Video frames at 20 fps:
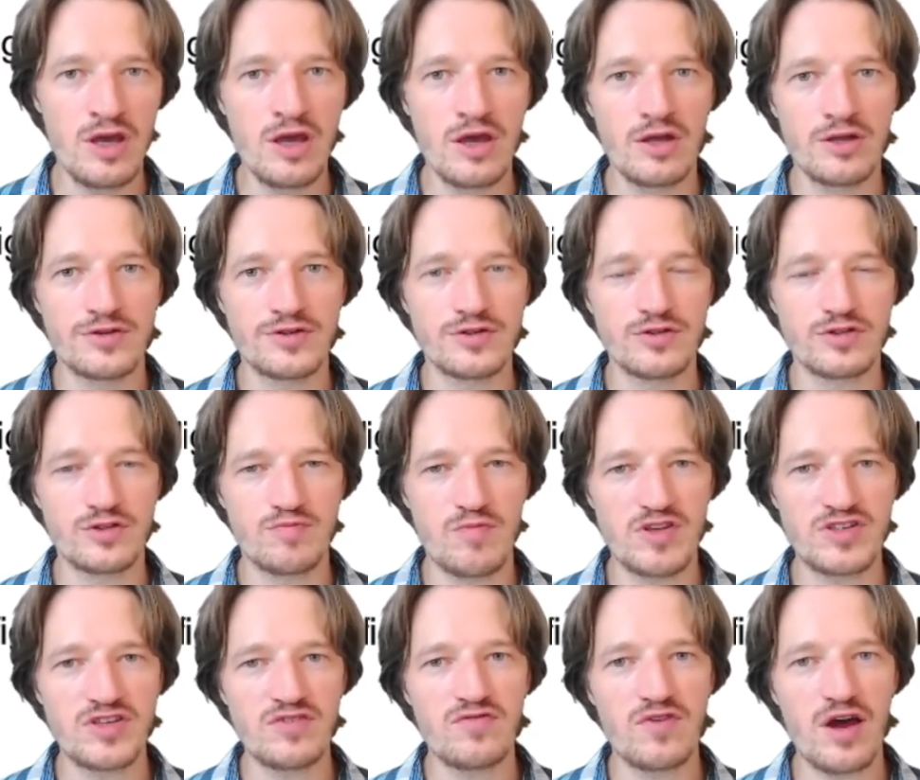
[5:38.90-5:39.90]
to
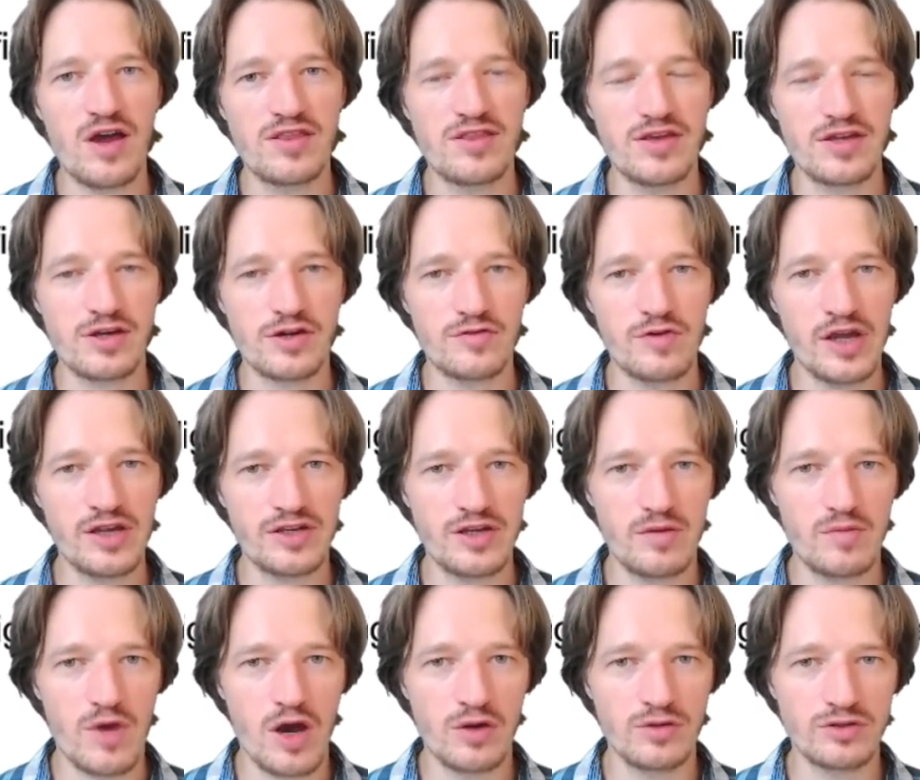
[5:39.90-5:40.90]
specify the correct
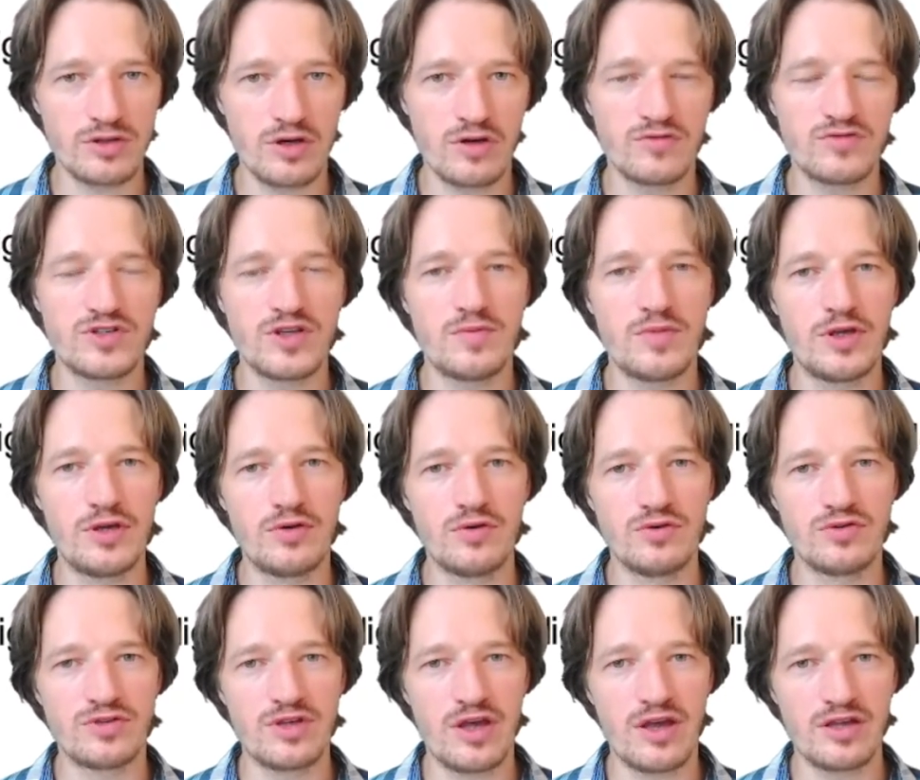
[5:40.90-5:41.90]
amount of
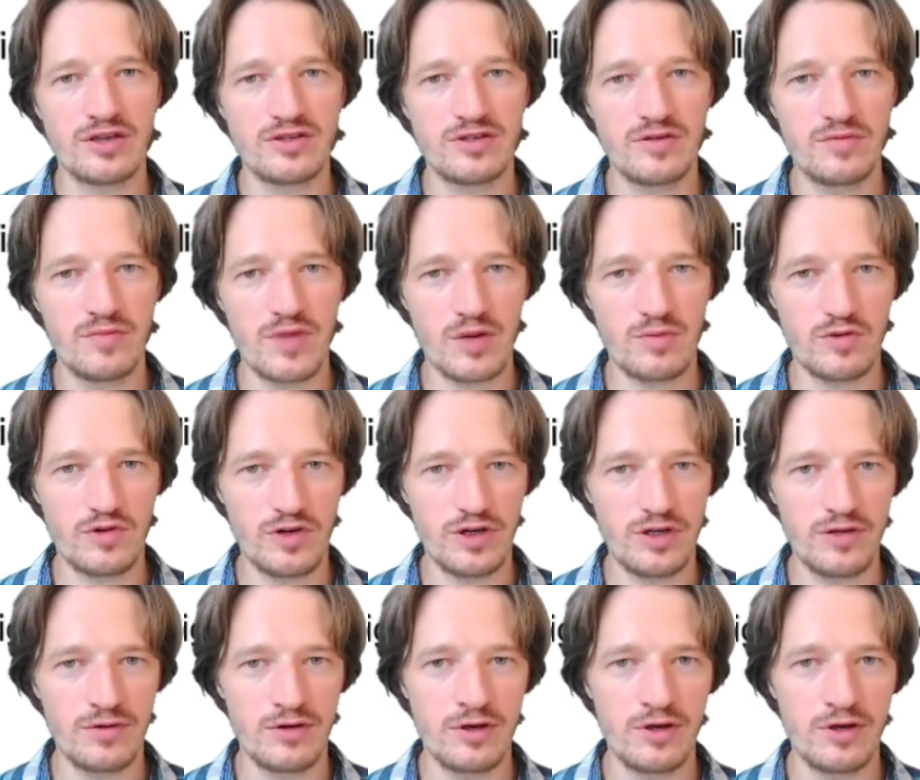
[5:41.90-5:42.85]
CPUs and memory.